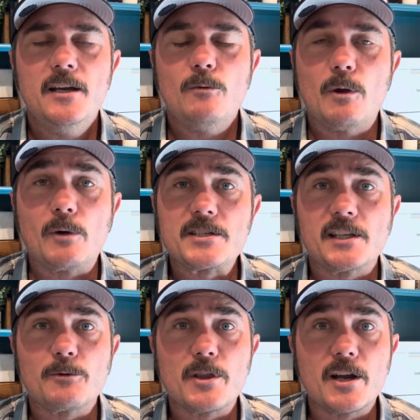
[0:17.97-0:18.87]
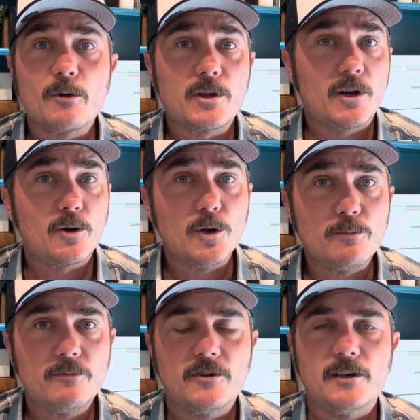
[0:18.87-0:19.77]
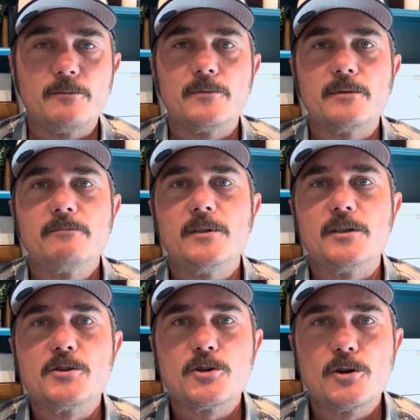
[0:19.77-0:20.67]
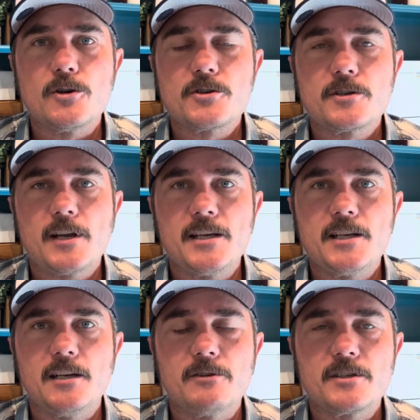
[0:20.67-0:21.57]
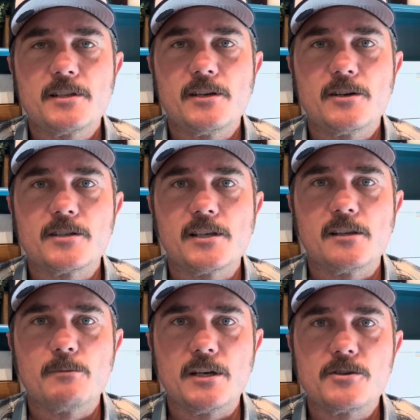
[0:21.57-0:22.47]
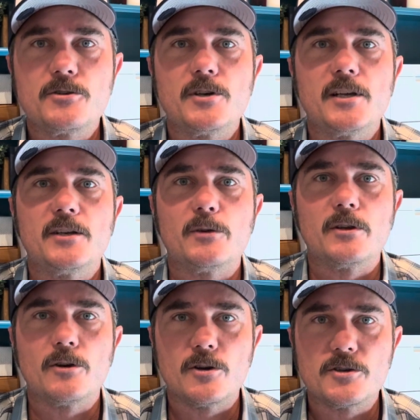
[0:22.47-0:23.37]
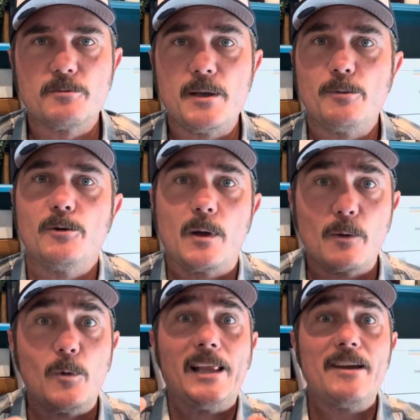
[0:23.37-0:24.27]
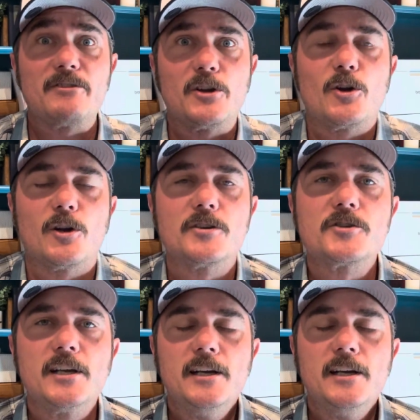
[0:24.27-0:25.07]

We recently were there with our group from the church, 18 of us there to see the ministry and to encourage the people. We left encouraged.